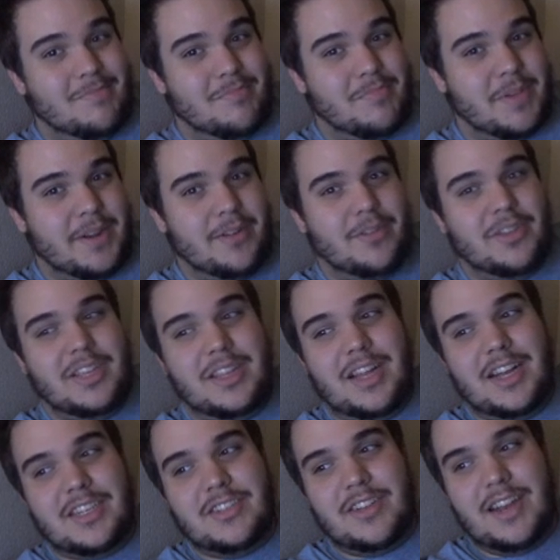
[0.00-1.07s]
but it only
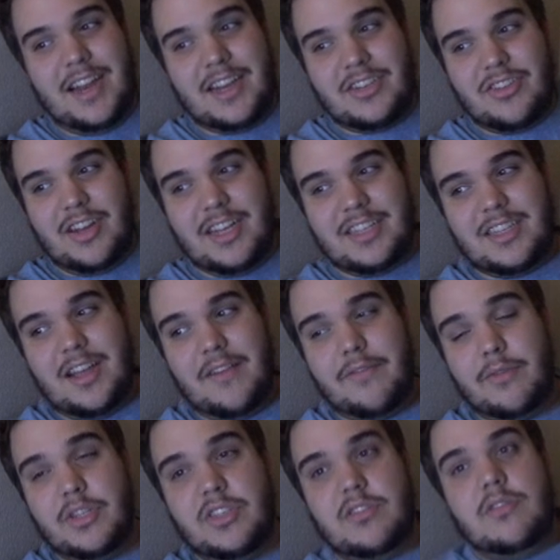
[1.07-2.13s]
locks you out of extra deck stuff,
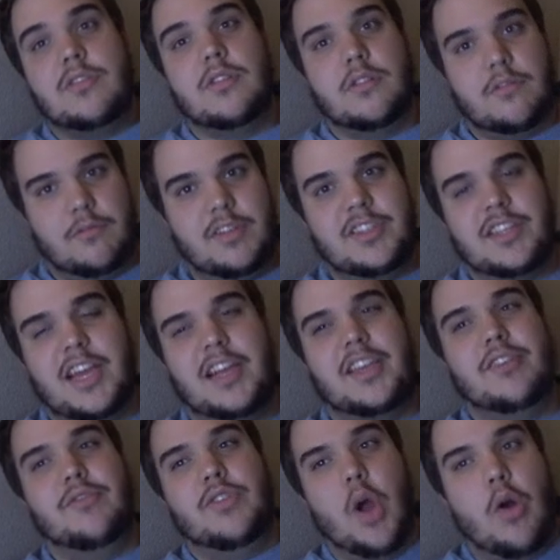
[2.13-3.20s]
which, once again,
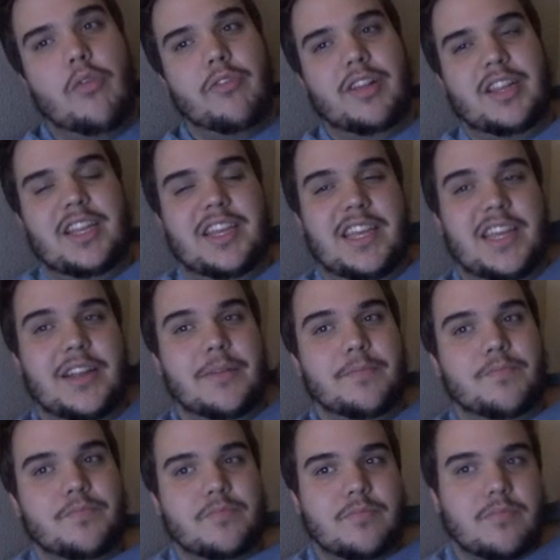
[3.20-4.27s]
you don't really need.
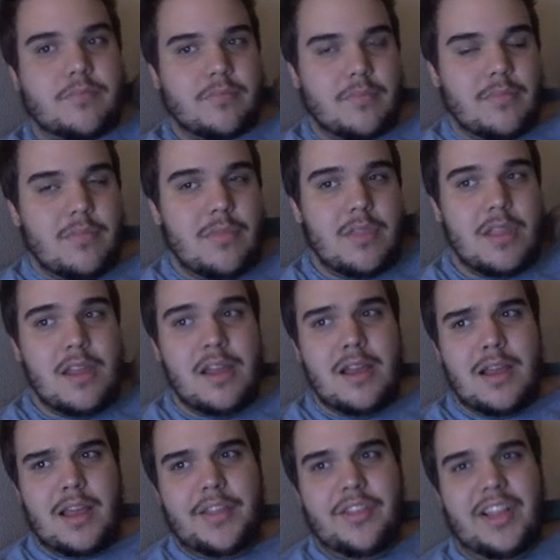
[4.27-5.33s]

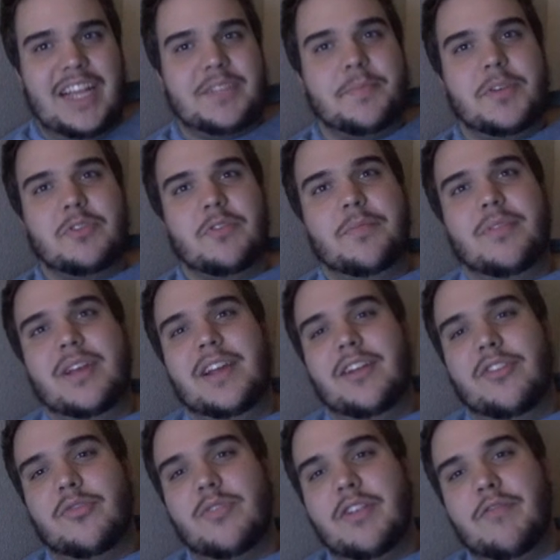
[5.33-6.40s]
And the last spells we play
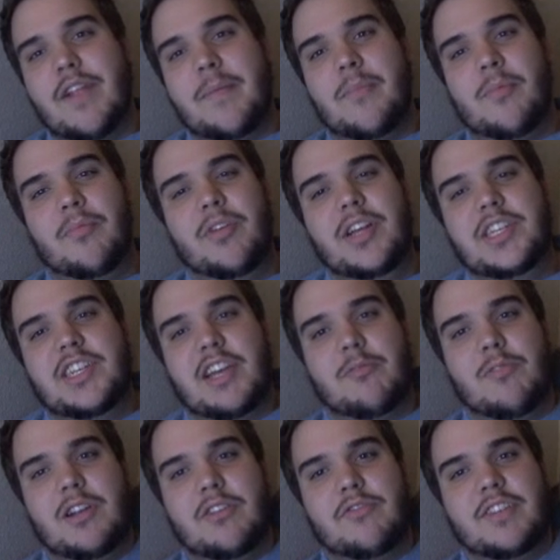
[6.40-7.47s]
are 3 Rainbow Bridge. You add
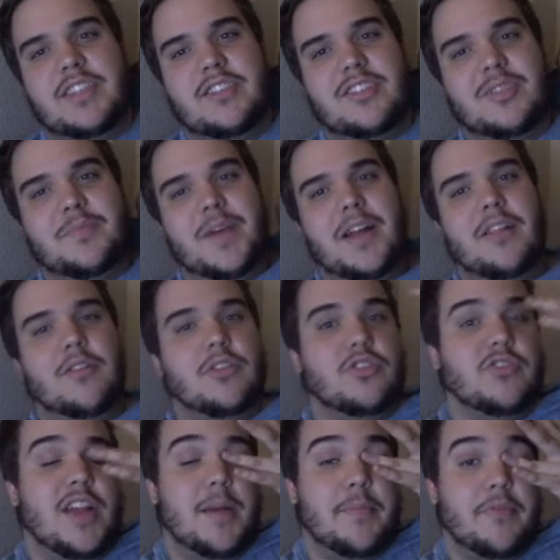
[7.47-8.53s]
1 crystal, spell, or
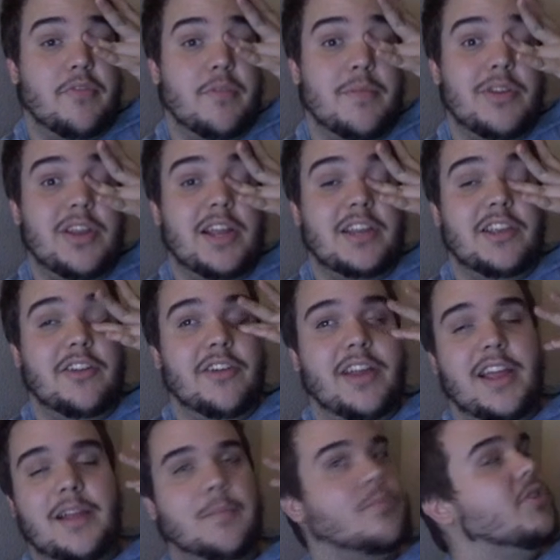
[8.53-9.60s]
trap from your deck to your
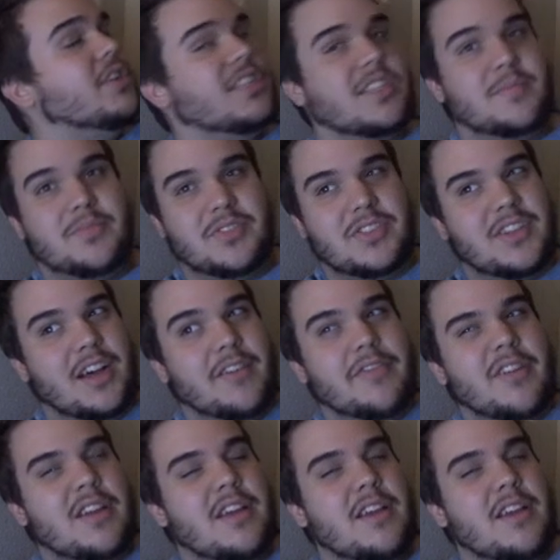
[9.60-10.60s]
hand. Pretty simple stuff.